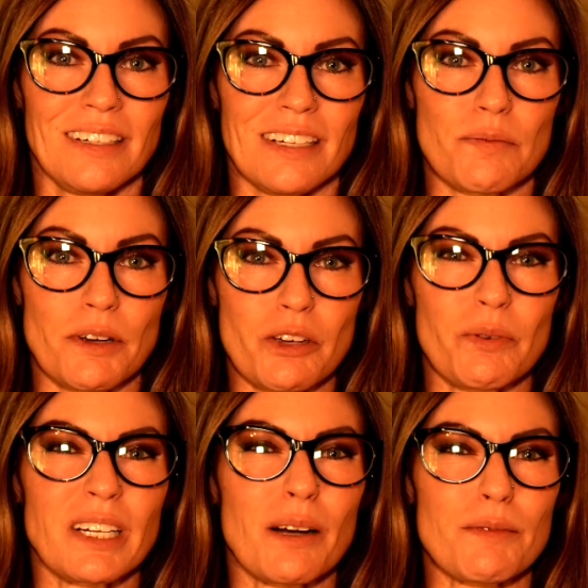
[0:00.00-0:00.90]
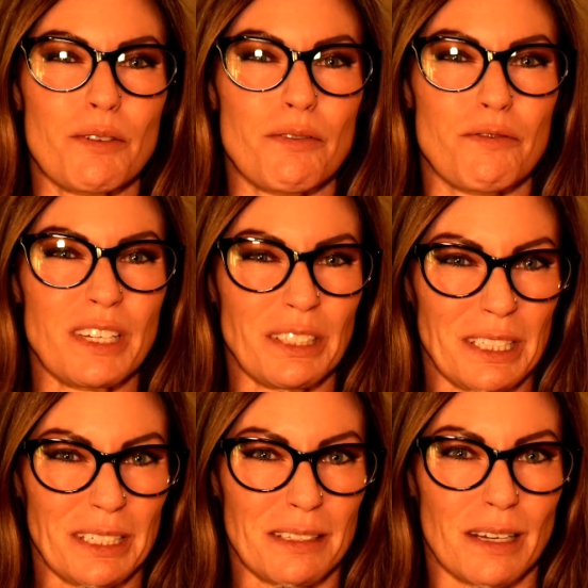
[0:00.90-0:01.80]
Especially when it comes to a
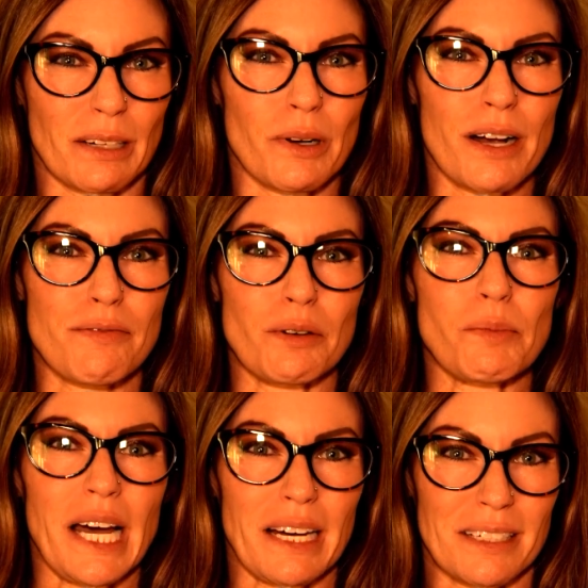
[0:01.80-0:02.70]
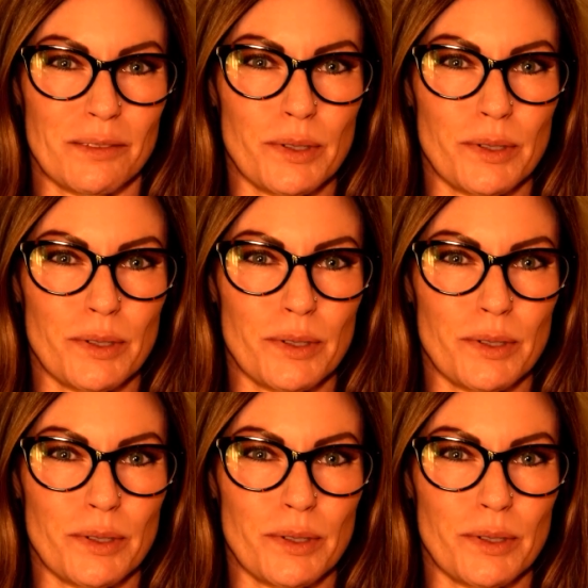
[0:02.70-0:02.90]
feeling. It's like, well, I feel bad.